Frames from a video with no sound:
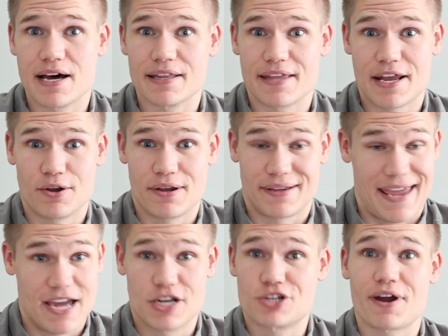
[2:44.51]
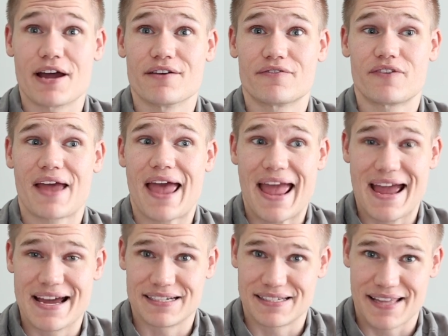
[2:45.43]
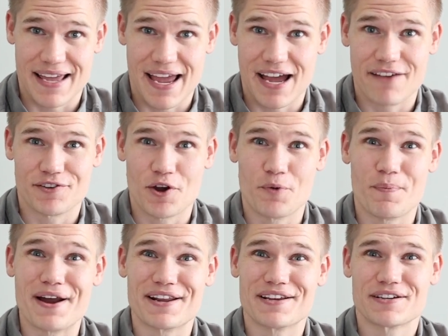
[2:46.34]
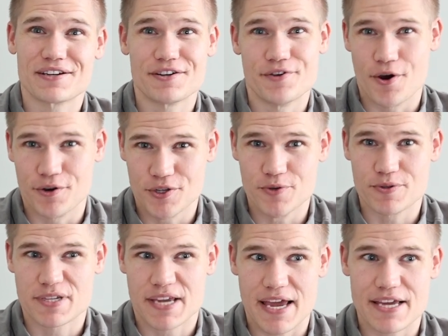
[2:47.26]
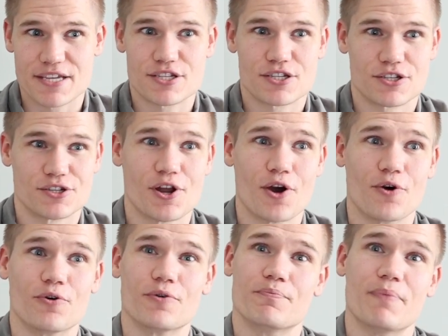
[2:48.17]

They can't drive and they have no money, no use case, no